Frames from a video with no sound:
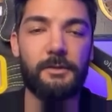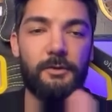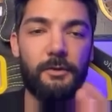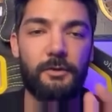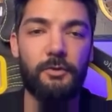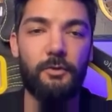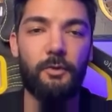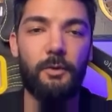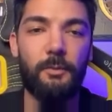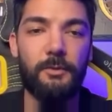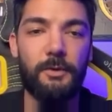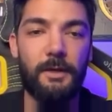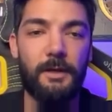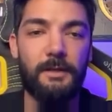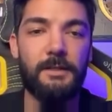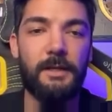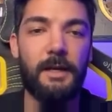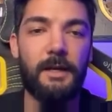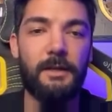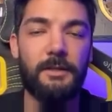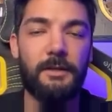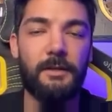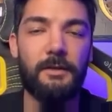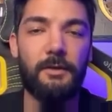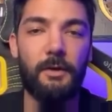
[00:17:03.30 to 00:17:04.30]
to swap
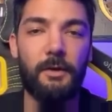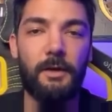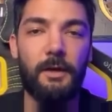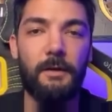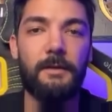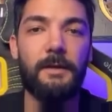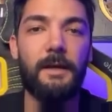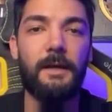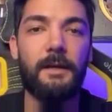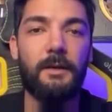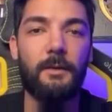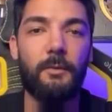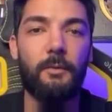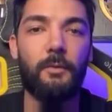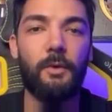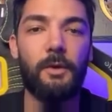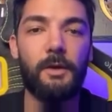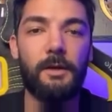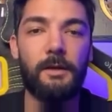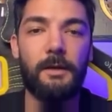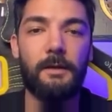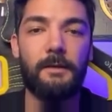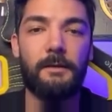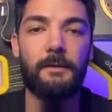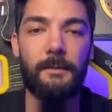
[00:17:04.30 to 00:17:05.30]
transactions on our Phantom
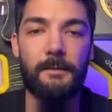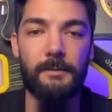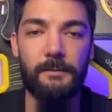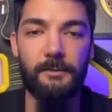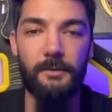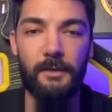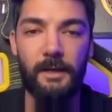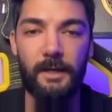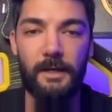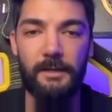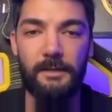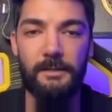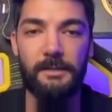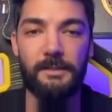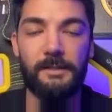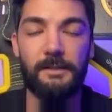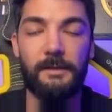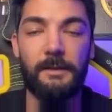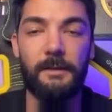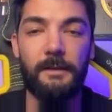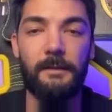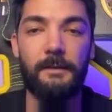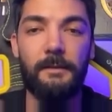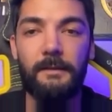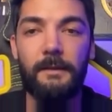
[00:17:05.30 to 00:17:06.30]
wallet. Friends,
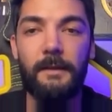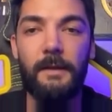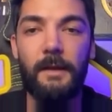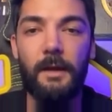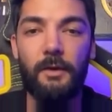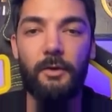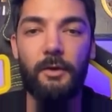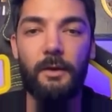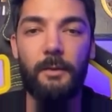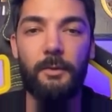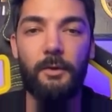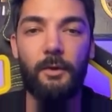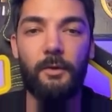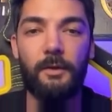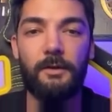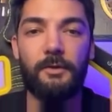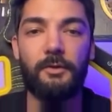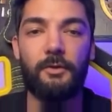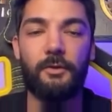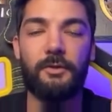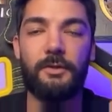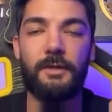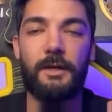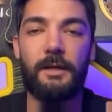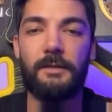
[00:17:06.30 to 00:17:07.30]
a crypto
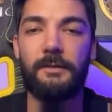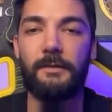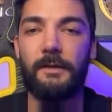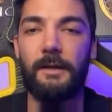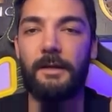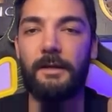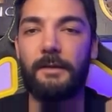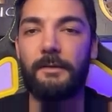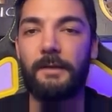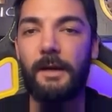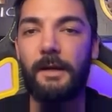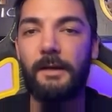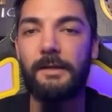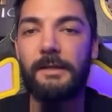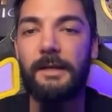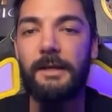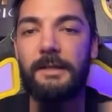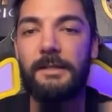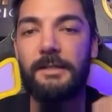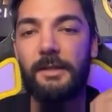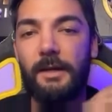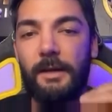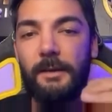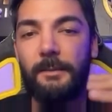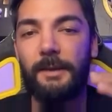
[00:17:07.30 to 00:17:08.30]
enthusiast friend of ours can
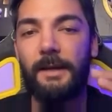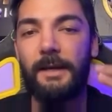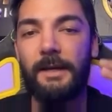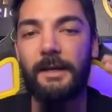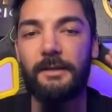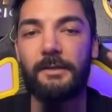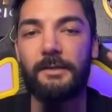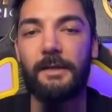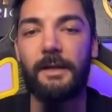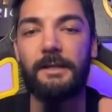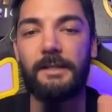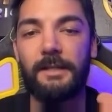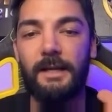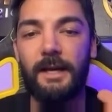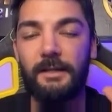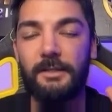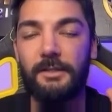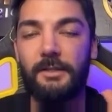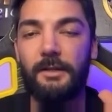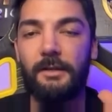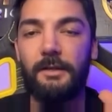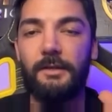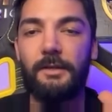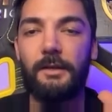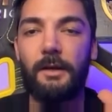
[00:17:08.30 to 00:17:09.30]
start making
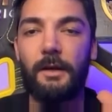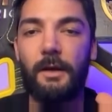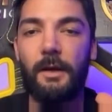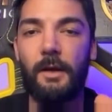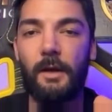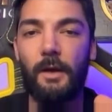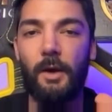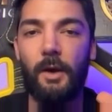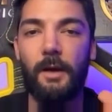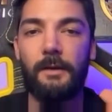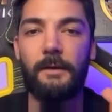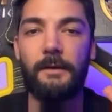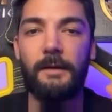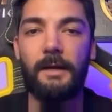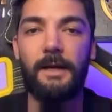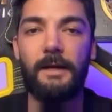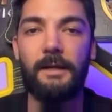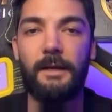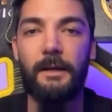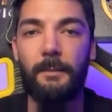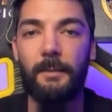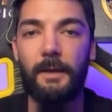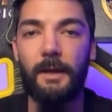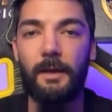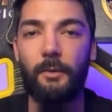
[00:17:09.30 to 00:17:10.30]
transactions on
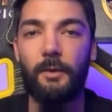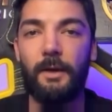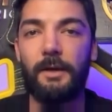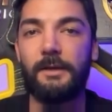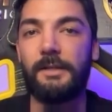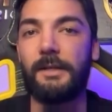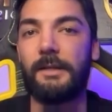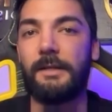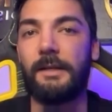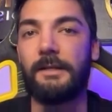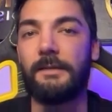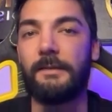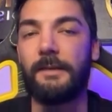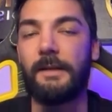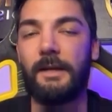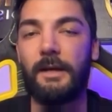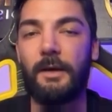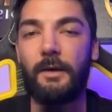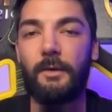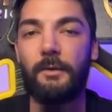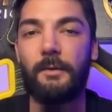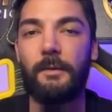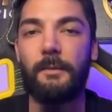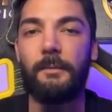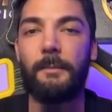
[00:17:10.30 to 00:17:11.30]
Phantom by watching this
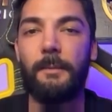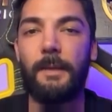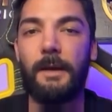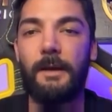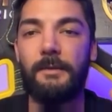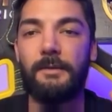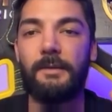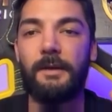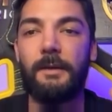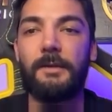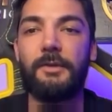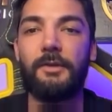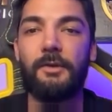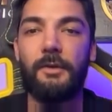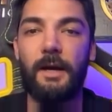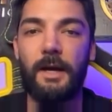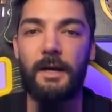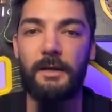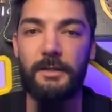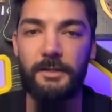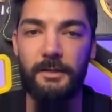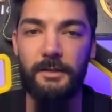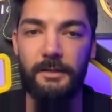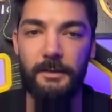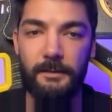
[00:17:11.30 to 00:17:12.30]
video made from
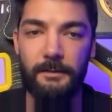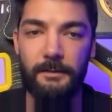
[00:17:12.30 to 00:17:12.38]
scratch.